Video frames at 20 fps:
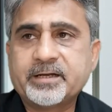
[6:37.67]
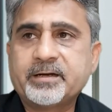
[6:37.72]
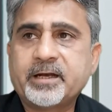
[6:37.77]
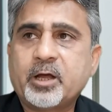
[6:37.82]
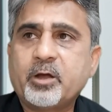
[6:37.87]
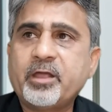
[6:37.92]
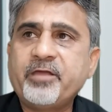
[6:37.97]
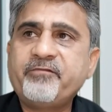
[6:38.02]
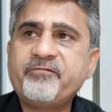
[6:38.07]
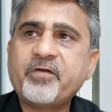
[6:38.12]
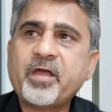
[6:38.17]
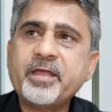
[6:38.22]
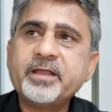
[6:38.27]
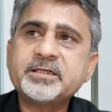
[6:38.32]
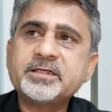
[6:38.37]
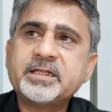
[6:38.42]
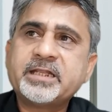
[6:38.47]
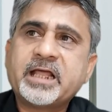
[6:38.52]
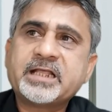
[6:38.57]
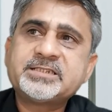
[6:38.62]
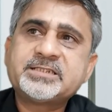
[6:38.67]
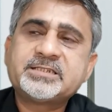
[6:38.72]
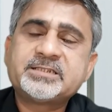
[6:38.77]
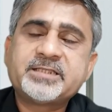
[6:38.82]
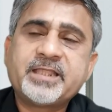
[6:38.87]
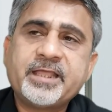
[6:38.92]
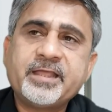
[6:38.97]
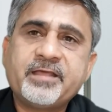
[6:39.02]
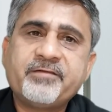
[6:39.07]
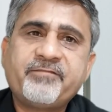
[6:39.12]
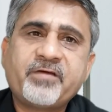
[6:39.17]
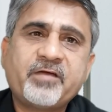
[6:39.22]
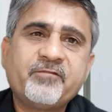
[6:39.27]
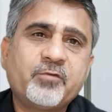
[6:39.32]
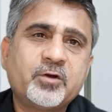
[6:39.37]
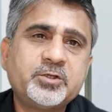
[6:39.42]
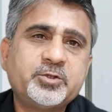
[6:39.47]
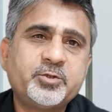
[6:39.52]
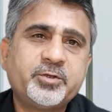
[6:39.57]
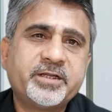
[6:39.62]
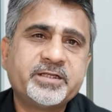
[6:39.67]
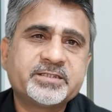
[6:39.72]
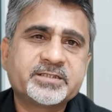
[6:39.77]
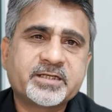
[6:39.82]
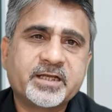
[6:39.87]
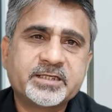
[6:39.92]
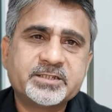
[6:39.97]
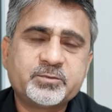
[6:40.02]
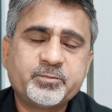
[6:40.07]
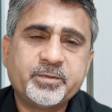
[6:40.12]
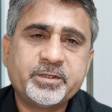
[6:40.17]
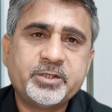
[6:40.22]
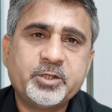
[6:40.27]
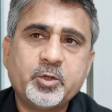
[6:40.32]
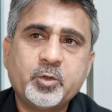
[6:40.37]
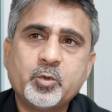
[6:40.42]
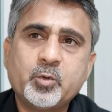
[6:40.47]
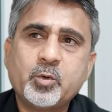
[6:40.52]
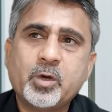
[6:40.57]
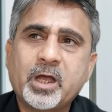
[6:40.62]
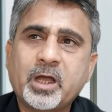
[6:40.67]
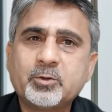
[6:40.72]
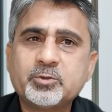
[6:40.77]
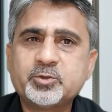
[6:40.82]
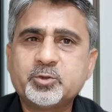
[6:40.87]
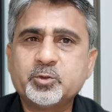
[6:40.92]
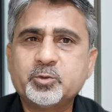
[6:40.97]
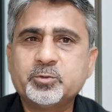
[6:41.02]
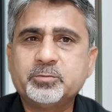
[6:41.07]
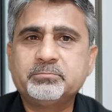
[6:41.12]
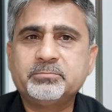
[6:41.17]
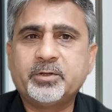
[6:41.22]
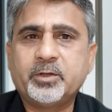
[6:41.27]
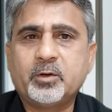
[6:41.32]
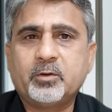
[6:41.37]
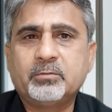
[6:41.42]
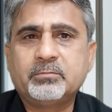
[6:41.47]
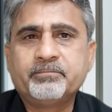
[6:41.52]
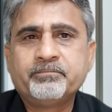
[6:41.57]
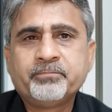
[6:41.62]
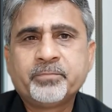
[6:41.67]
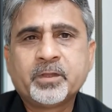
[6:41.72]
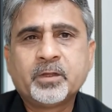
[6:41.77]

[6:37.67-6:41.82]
Now, if I want to discuss with you how to,